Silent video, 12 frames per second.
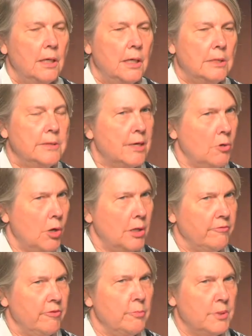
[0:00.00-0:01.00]
Uh, not
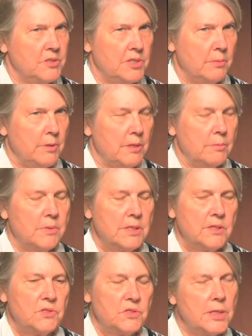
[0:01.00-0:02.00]
all of them, but some of them.
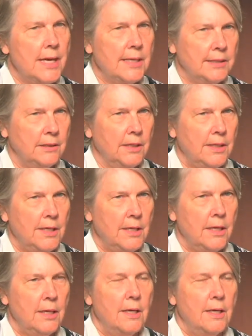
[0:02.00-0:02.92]
Secondly,